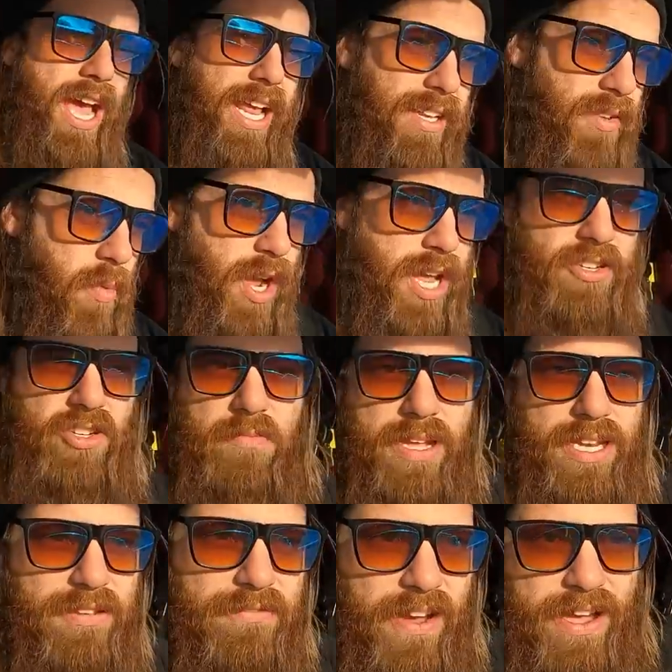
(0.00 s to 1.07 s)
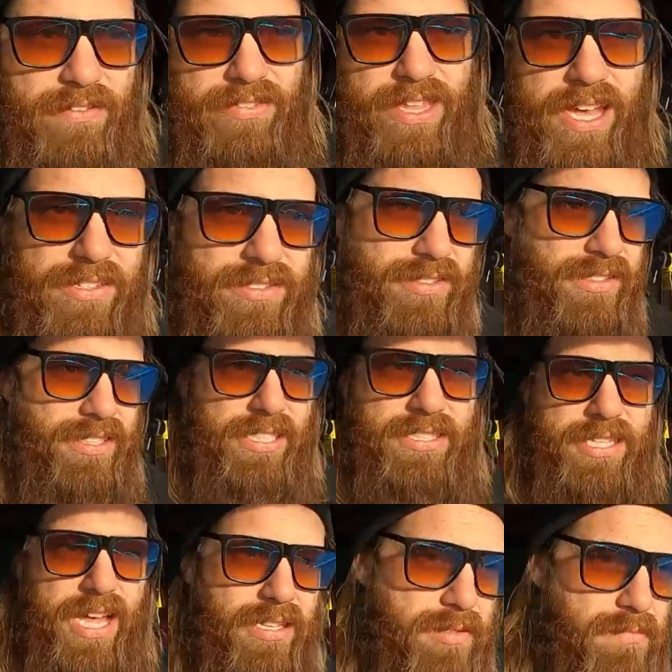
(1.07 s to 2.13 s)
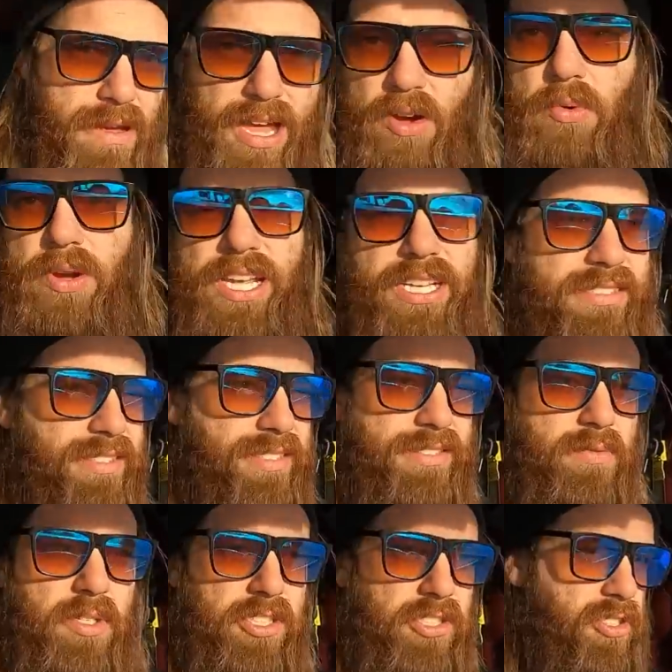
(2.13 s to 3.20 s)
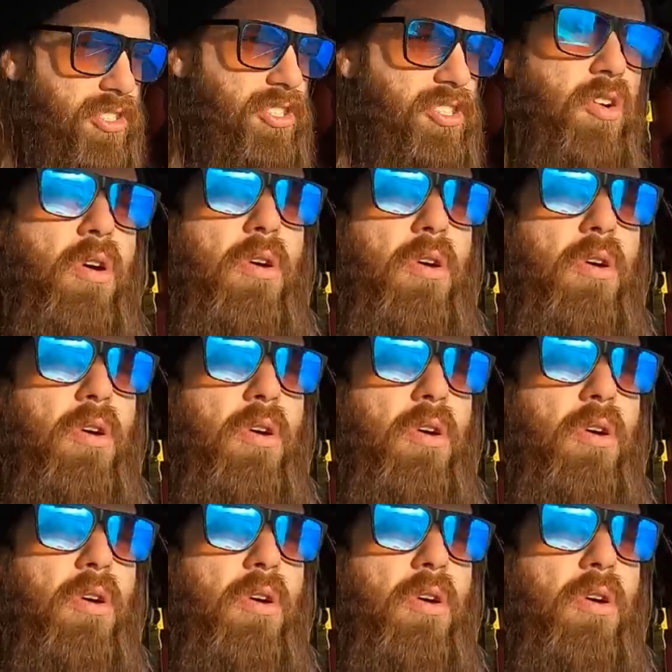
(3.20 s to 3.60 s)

I did way too many 5,000, 6,000 mile weeks, which are just